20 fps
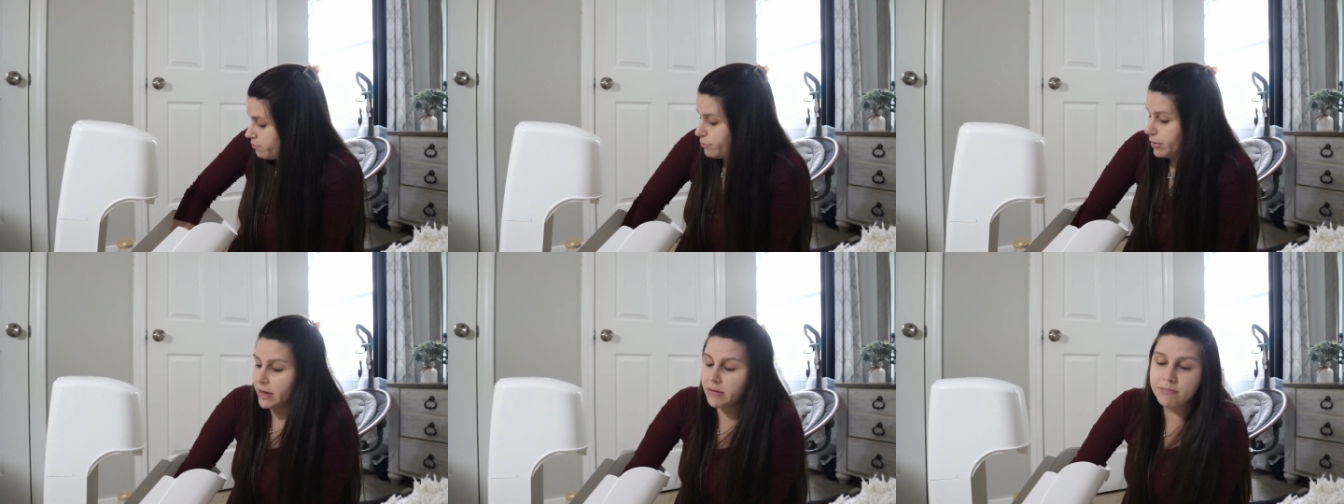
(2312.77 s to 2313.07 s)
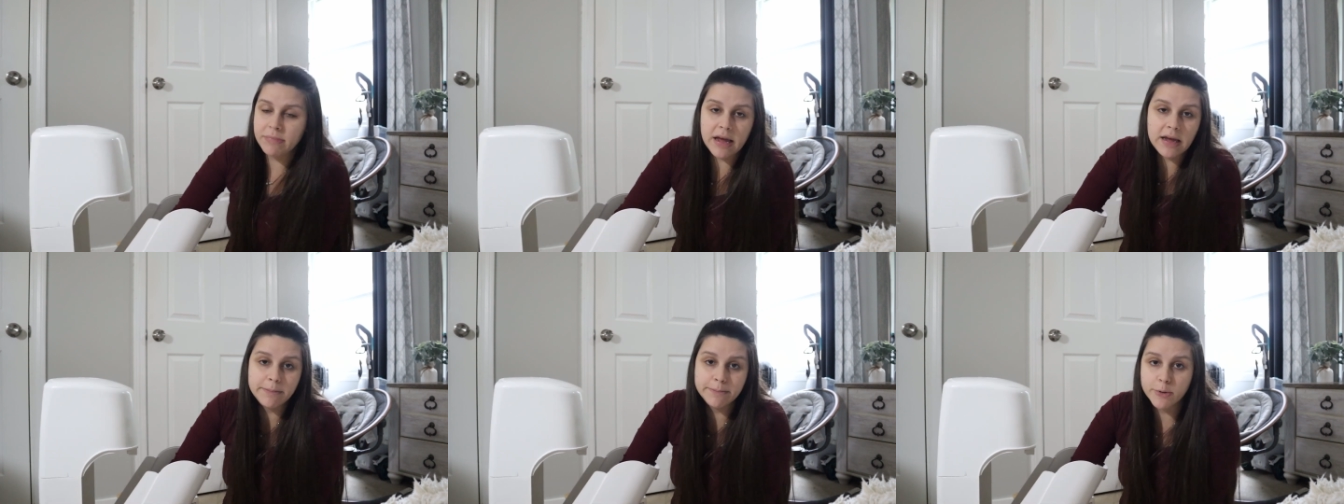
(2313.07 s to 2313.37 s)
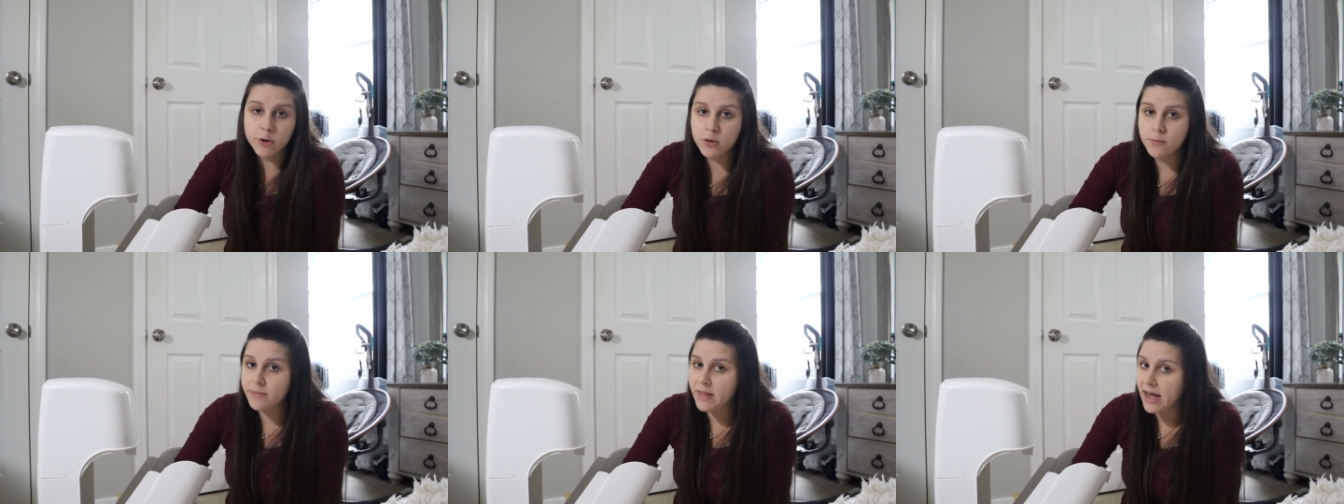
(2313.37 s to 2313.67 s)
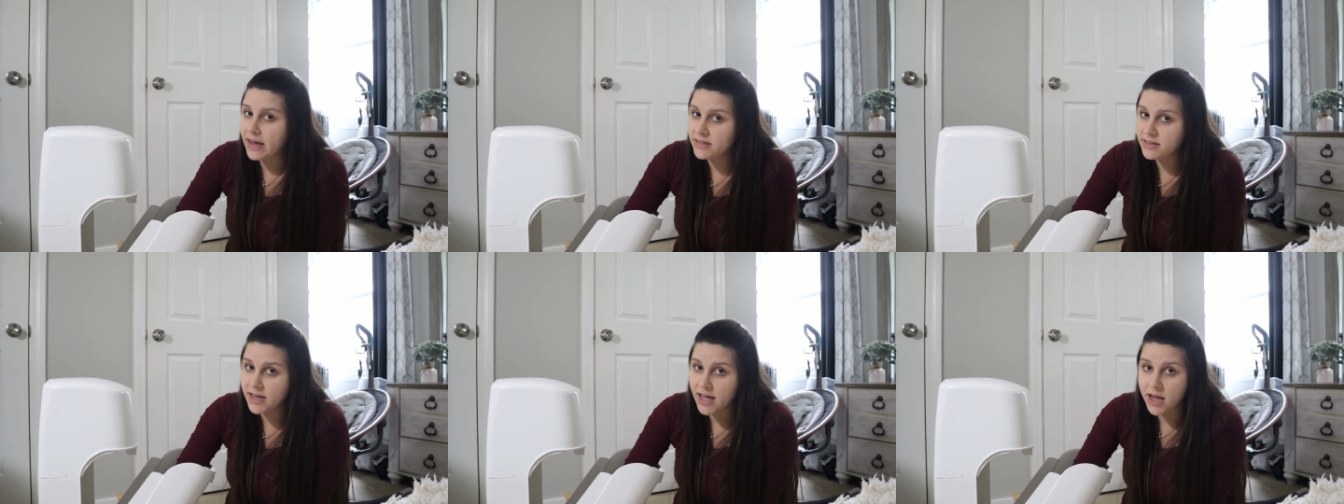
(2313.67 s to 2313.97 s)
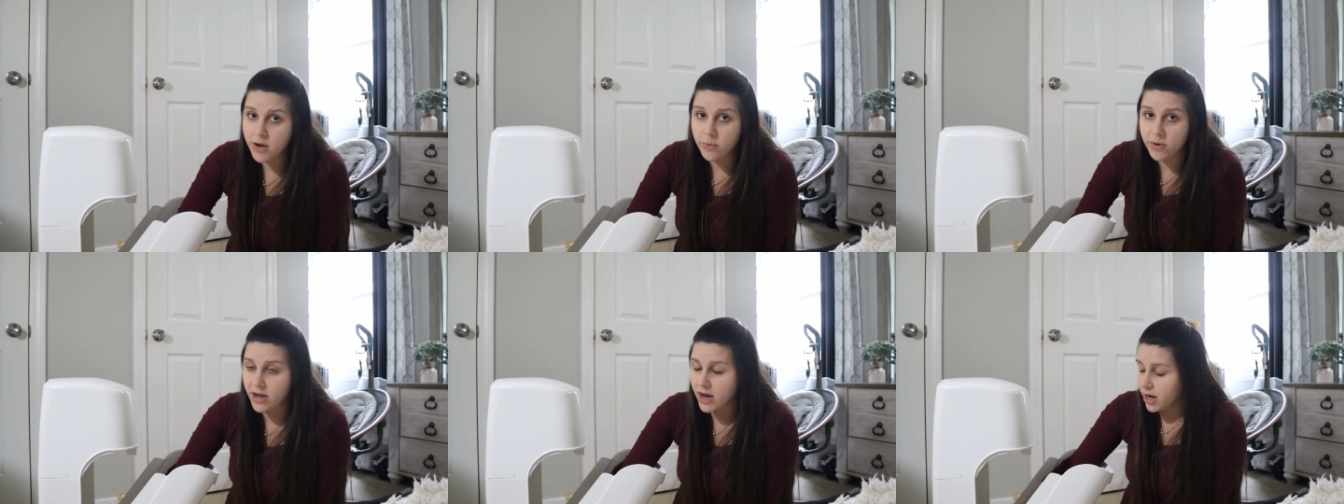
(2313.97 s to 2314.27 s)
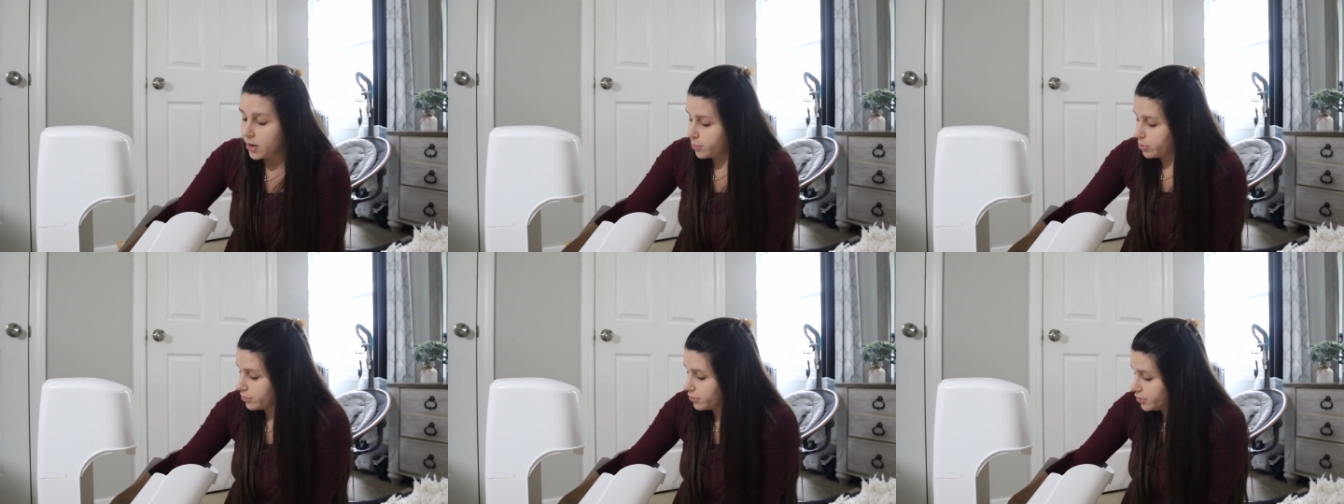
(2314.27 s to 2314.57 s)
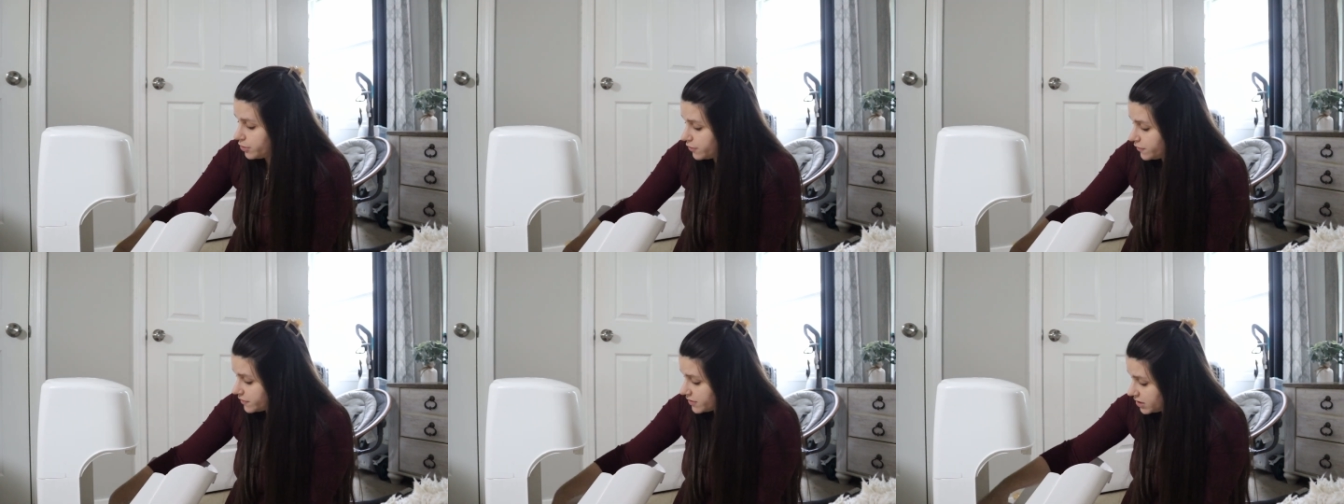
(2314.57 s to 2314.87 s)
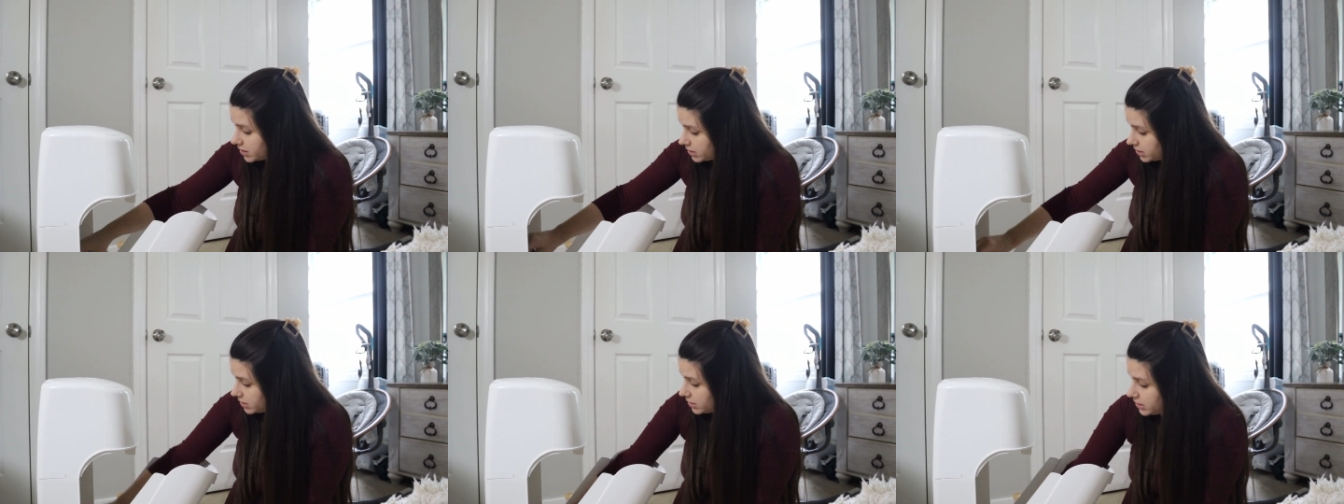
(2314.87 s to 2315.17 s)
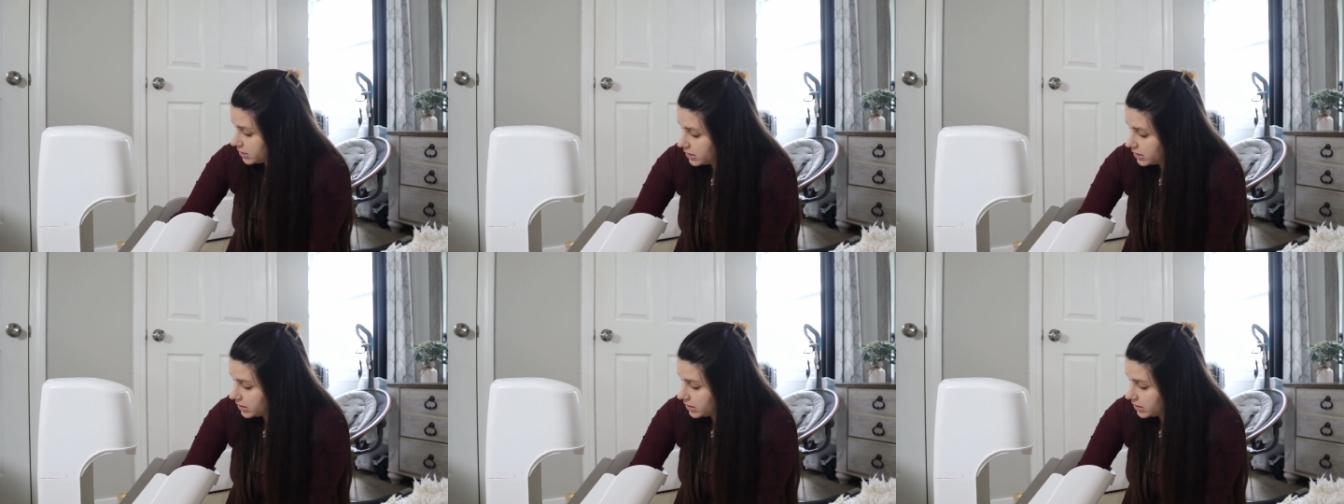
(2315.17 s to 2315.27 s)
bing bang boom that day we got approved.